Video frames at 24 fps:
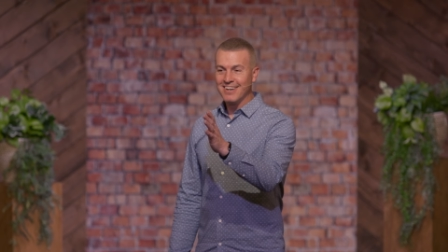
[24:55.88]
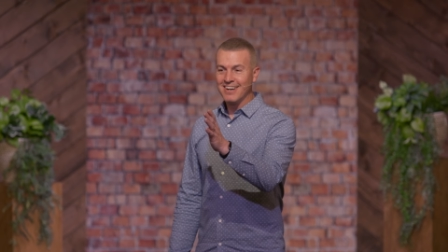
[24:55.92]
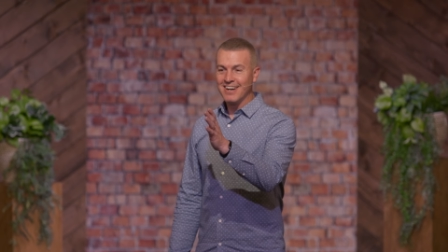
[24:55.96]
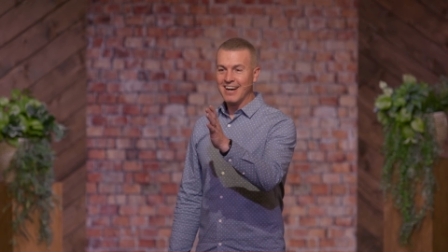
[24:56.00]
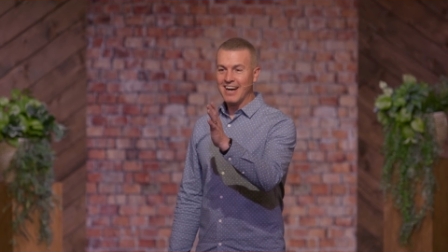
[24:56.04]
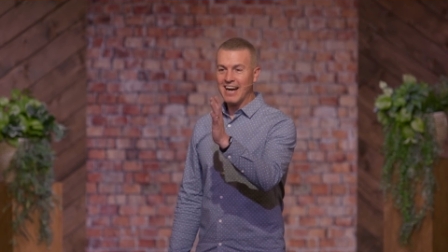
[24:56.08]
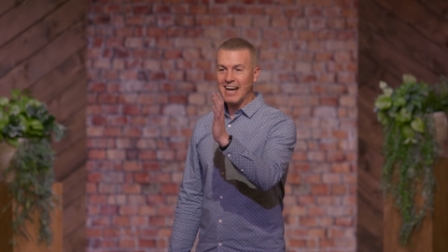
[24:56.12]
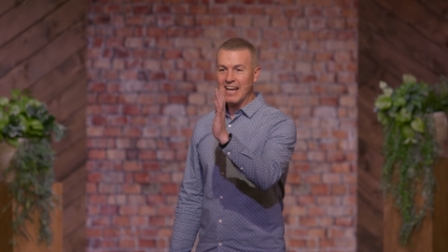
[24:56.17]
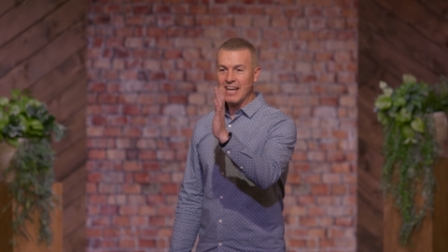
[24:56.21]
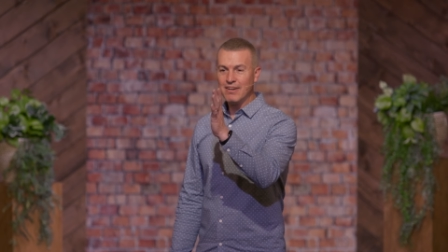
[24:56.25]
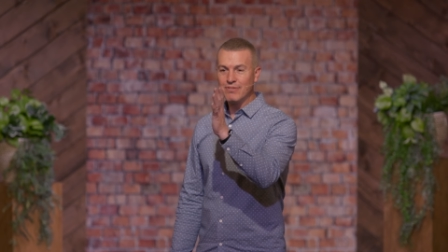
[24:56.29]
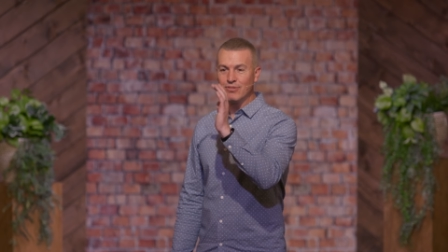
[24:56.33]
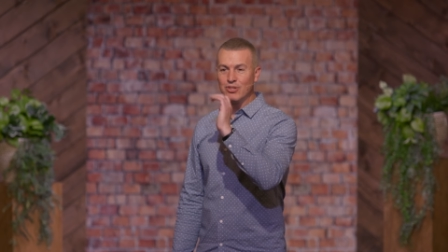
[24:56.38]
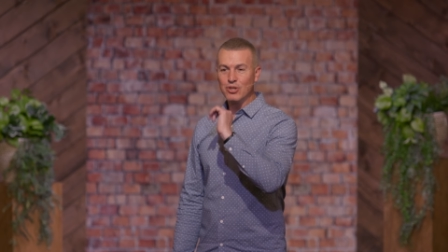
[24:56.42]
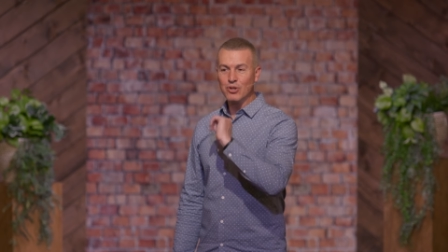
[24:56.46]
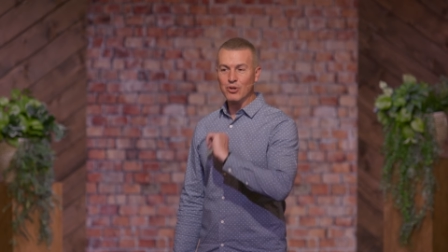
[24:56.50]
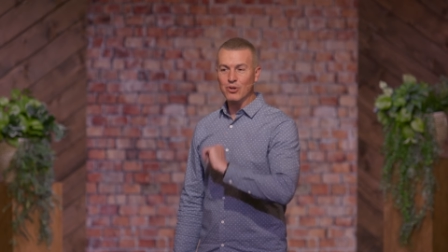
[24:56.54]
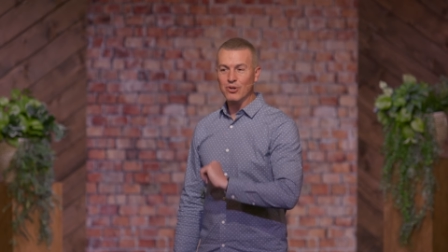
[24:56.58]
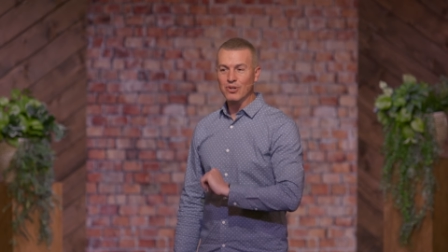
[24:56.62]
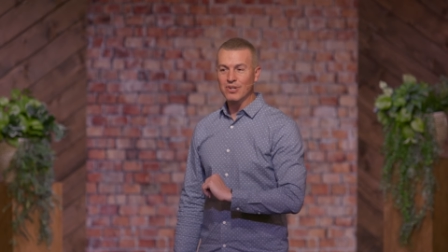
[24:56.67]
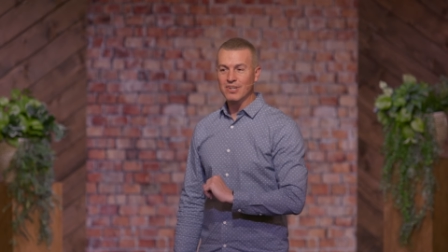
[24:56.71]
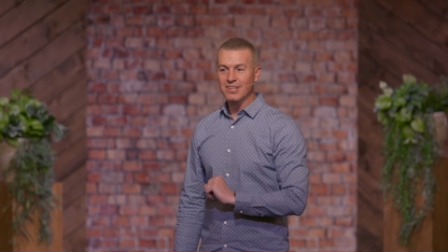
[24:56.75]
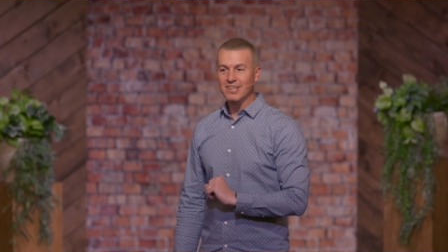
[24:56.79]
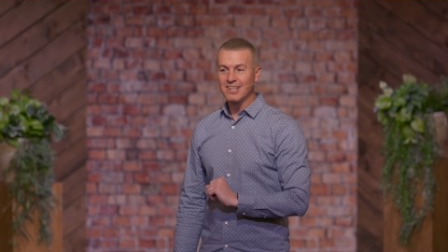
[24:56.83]
I have
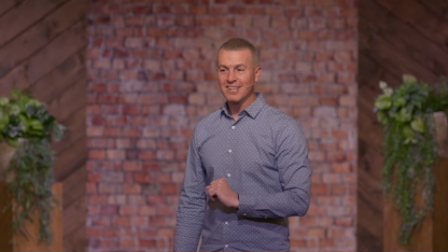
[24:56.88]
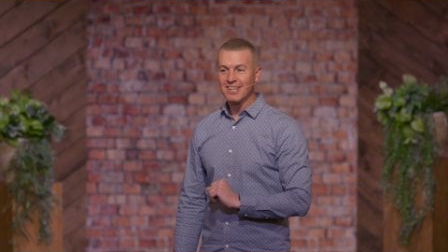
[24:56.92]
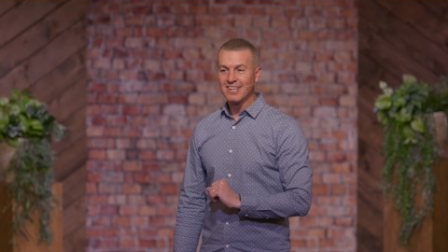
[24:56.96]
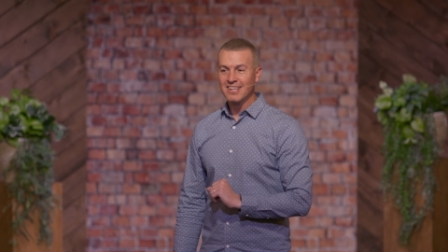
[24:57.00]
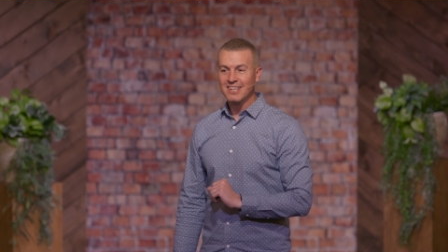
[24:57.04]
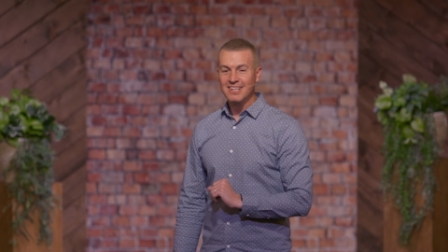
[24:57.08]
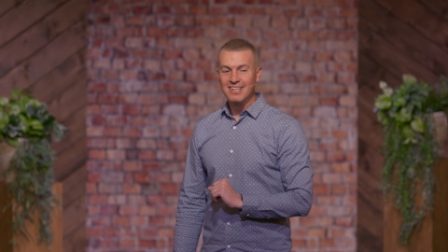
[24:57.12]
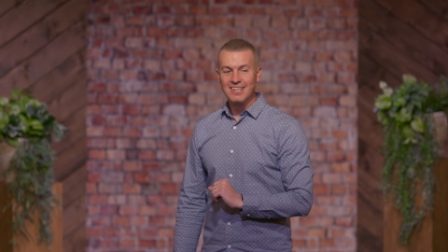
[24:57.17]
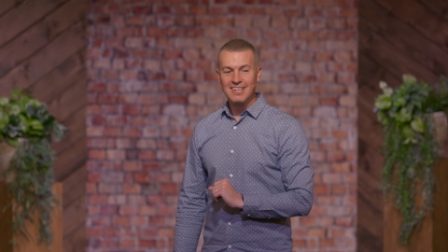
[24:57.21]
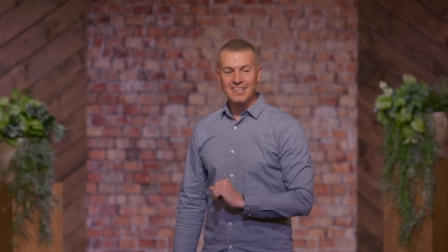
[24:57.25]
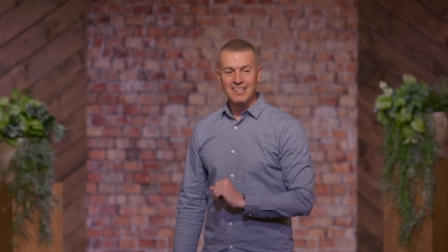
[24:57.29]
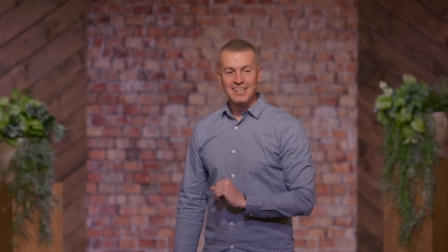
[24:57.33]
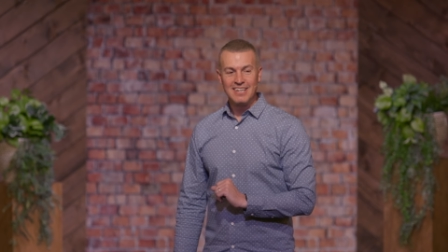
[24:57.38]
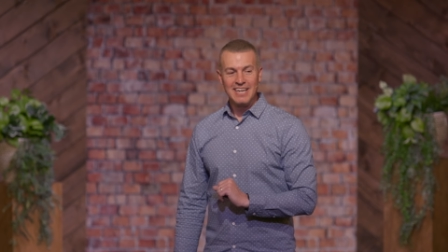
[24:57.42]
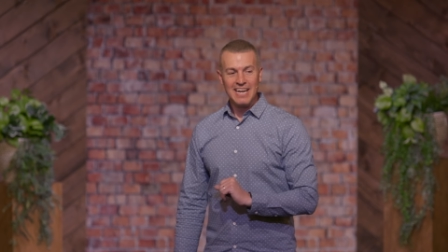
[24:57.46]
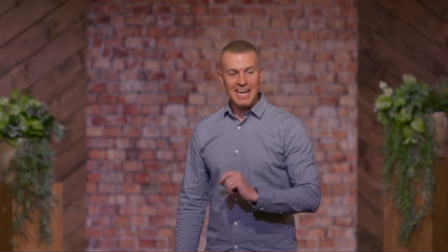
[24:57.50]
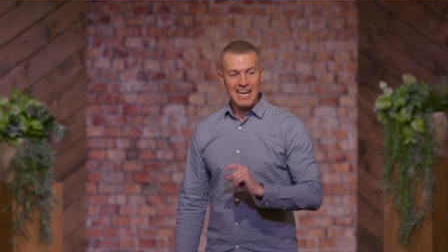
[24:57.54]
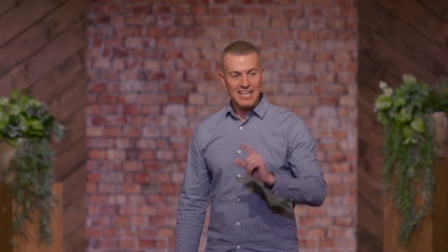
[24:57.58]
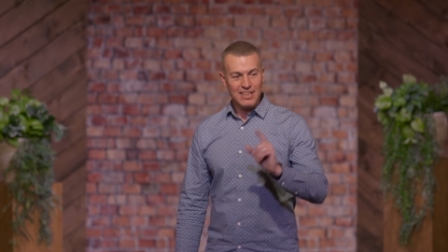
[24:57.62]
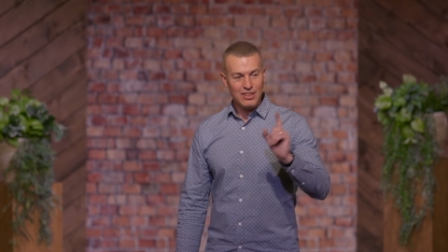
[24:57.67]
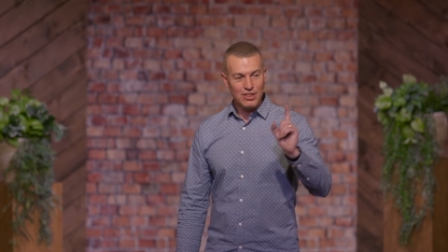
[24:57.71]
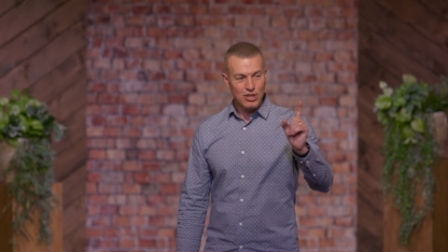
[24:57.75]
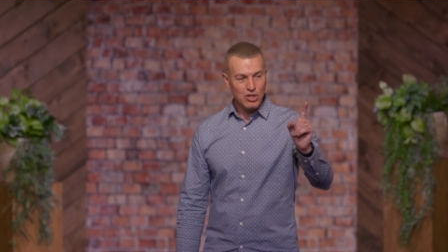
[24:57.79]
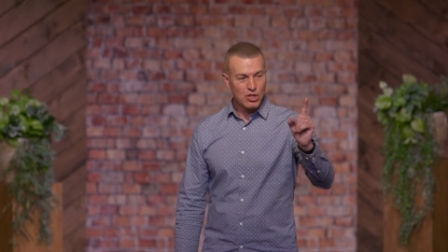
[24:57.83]
you,
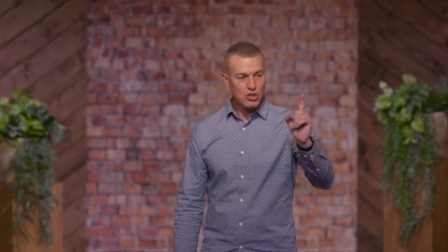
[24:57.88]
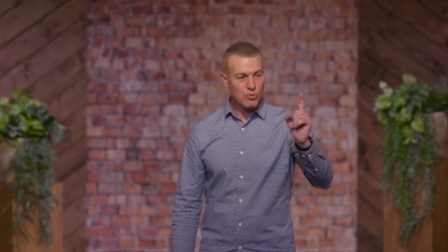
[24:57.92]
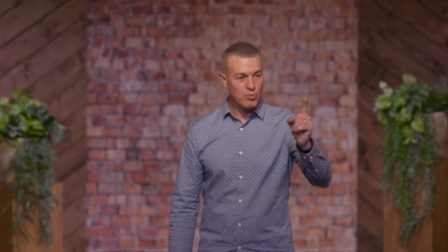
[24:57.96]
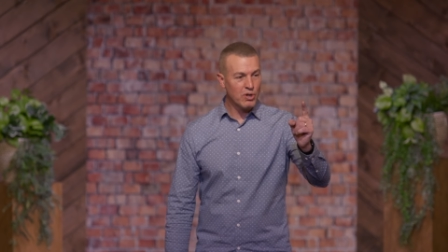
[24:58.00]
and look